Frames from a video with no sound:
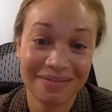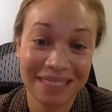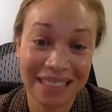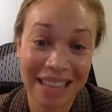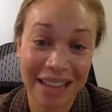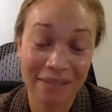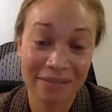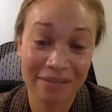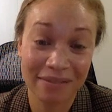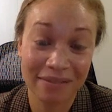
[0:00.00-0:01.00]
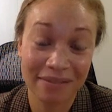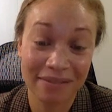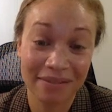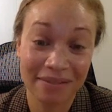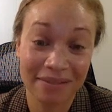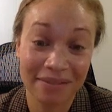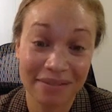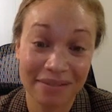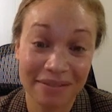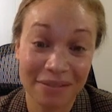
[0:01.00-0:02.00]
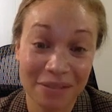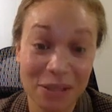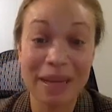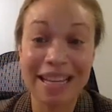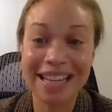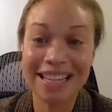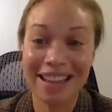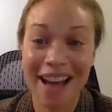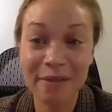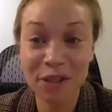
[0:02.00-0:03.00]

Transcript: No words are spoken by the person on screen.